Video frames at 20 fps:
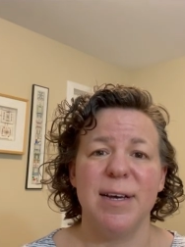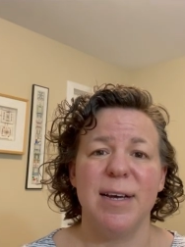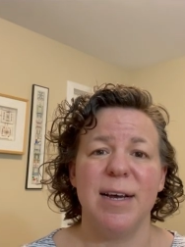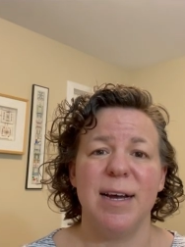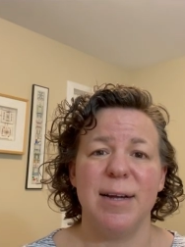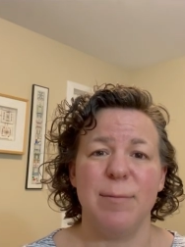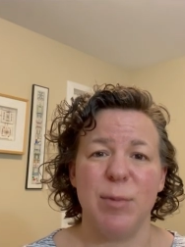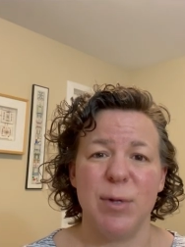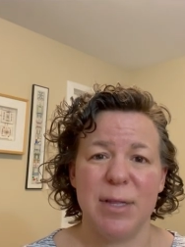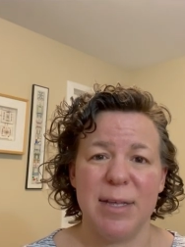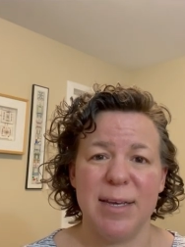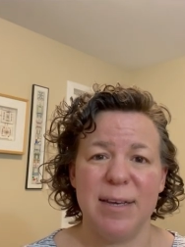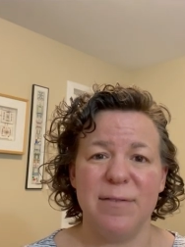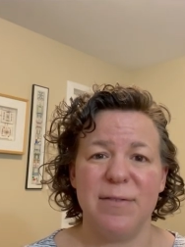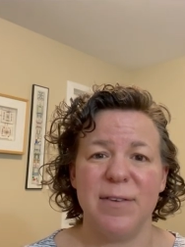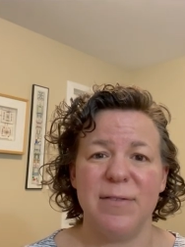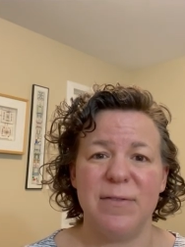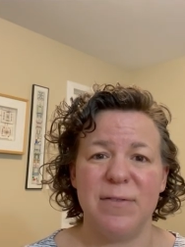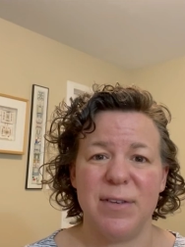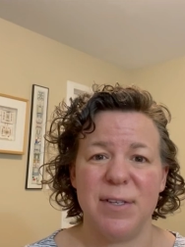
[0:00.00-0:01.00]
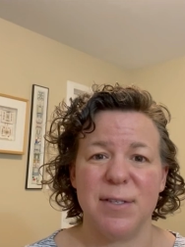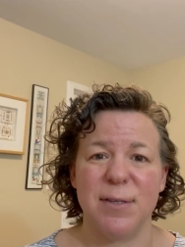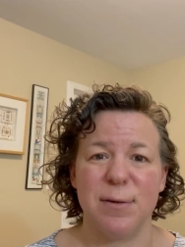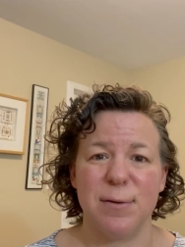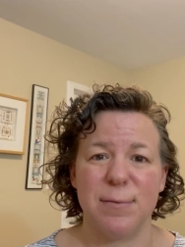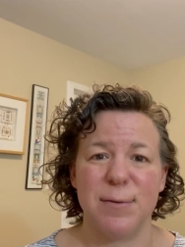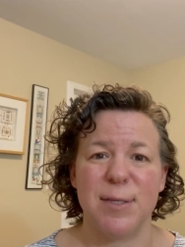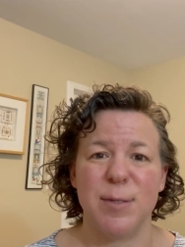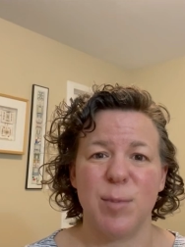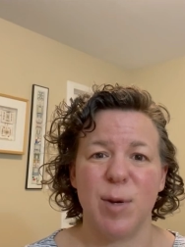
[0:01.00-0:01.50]
I believe in fiscal
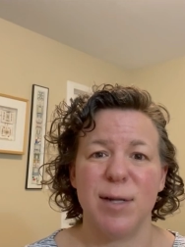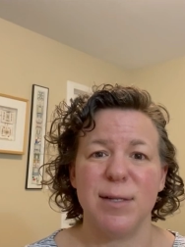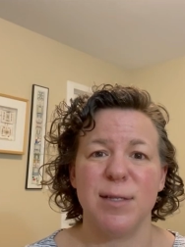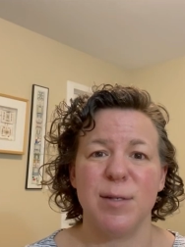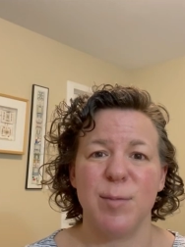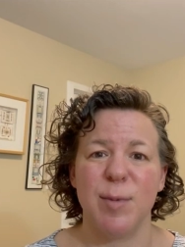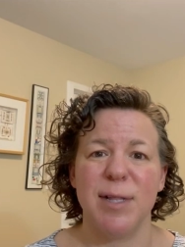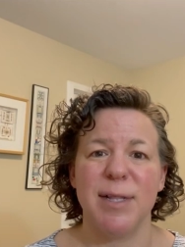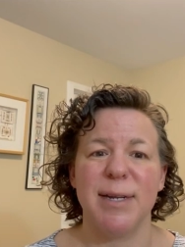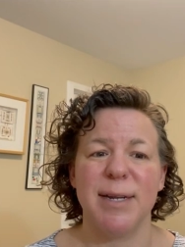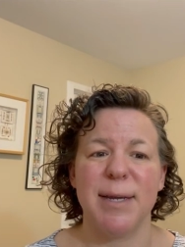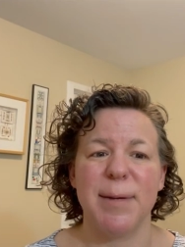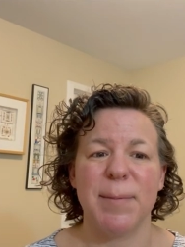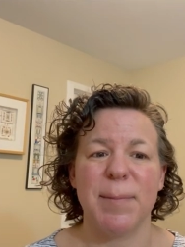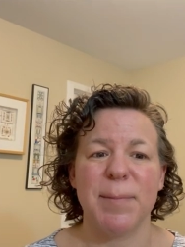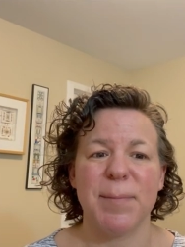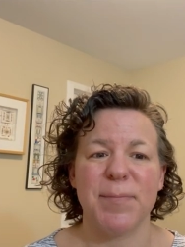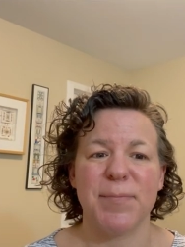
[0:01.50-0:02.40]
responsibility.